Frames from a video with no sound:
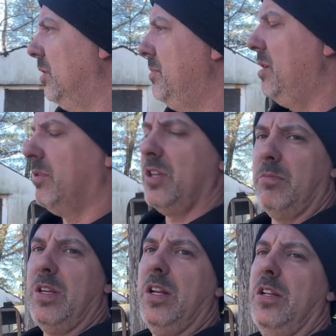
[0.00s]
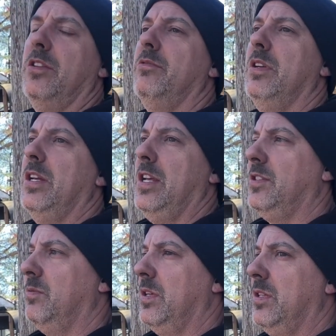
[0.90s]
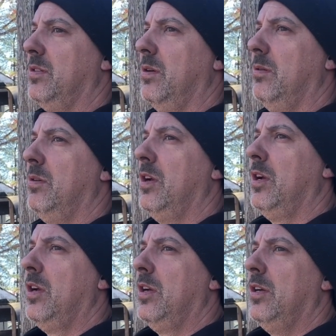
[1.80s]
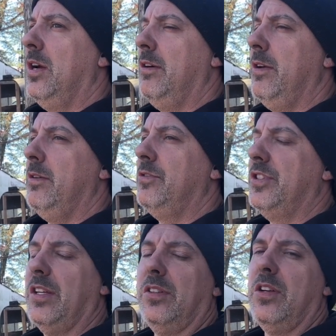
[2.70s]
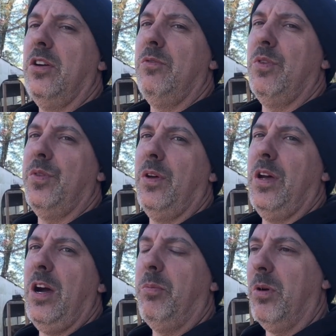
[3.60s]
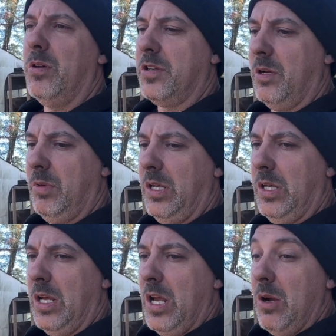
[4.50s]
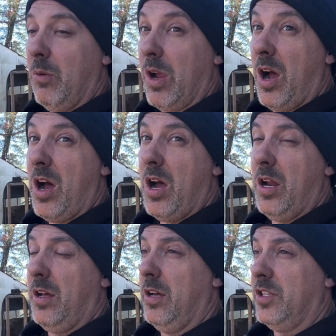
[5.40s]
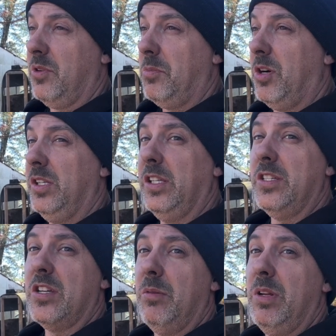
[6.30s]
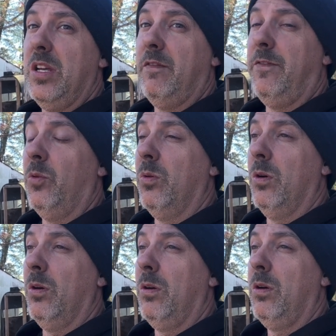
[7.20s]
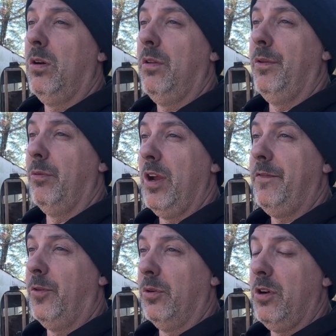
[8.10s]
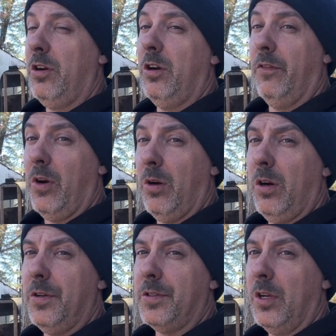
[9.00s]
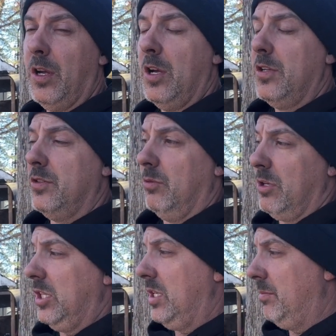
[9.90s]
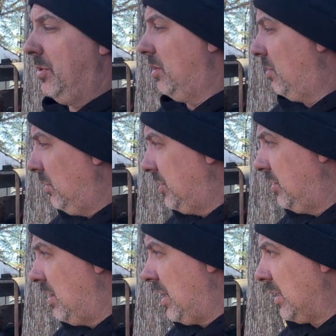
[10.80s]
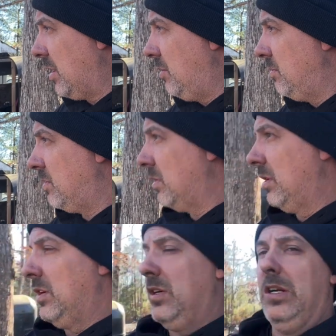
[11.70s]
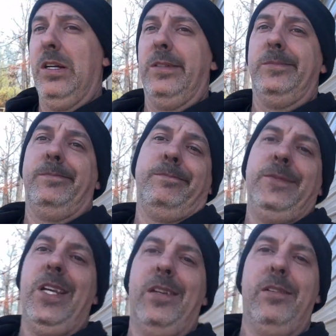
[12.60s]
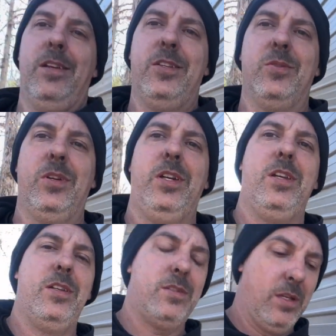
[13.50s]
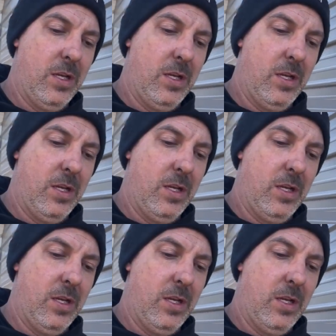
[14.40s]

be able to come get it and do it next week. So I don't know, just have to go with how parts come in. We got sway bar inlets coming in for the red 4Runner of ours, so we'll get them put on, let you know how it goes. Yeah, it is what it is.